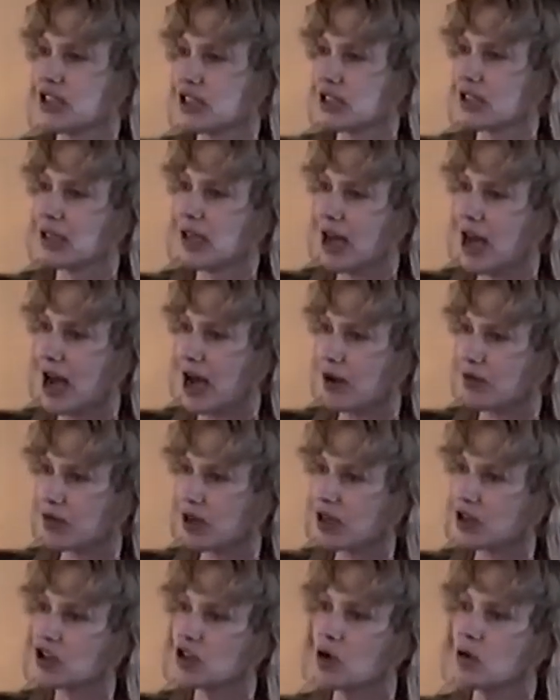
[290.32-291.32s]
of love.
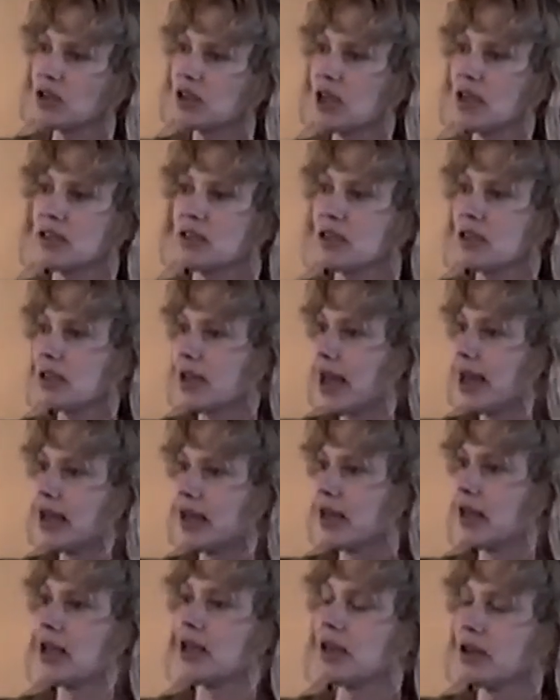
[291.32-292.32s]
And so it doesn't get
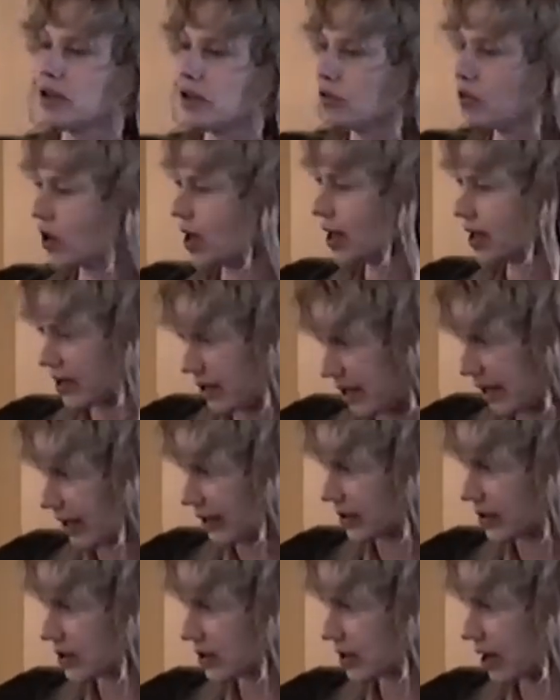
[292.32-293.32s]
any great
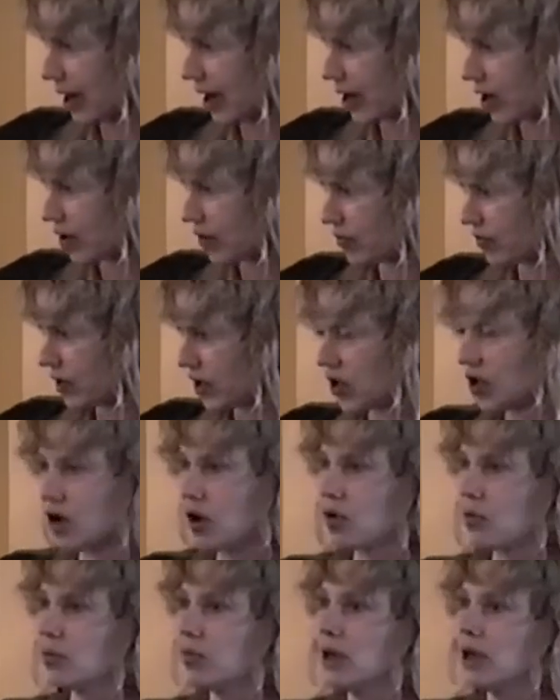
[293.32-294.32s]
kicks out of, you
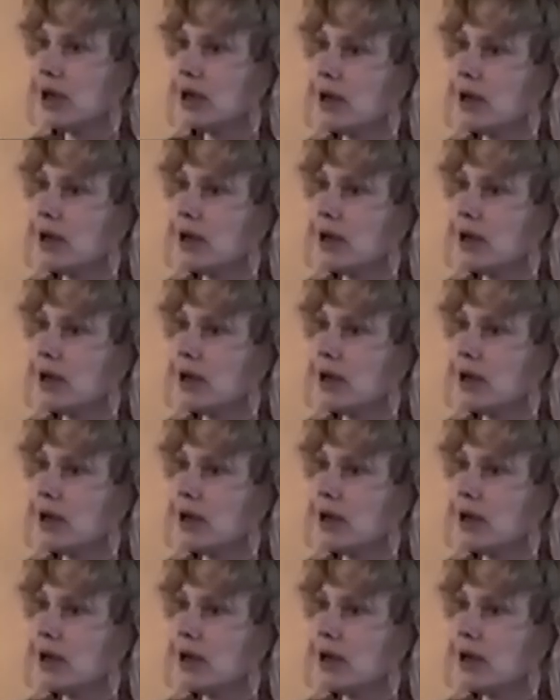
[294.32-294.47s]
know,